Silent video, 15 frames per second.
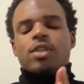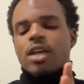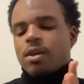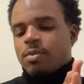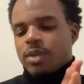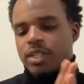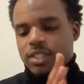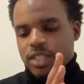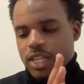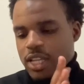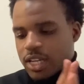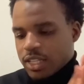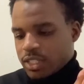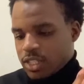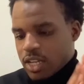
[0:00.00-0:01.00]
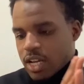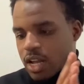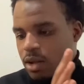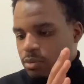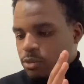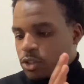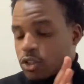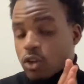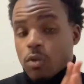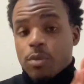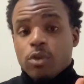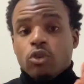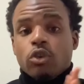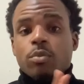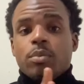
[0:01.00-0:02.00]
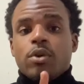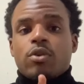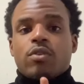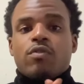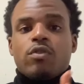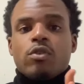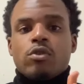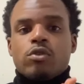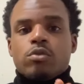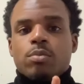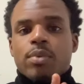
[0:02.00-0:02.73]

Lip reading: that being said, like I said, I'm just gonna be doing book reviews,